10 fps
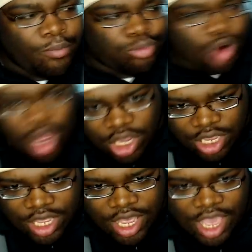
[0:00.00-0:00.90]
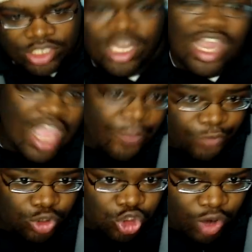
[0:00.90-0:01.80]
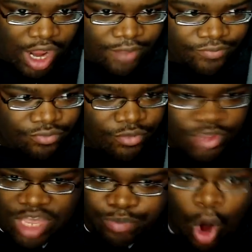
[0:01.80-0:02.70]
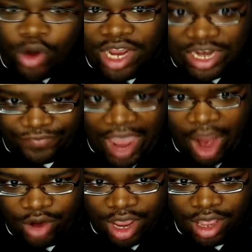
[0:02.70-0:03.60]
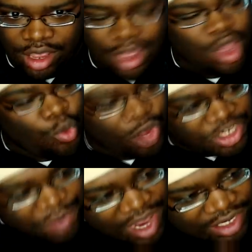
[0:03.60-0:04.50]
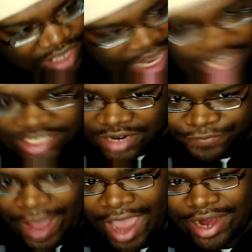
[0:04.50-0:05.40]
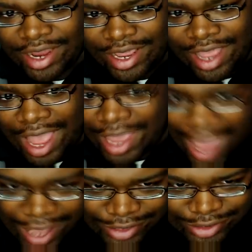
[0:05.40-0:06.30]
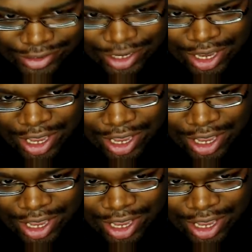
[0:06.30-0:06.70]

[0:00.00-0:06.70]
Brook is going to infiltrate the Poneglyph area, which means he's going to fight against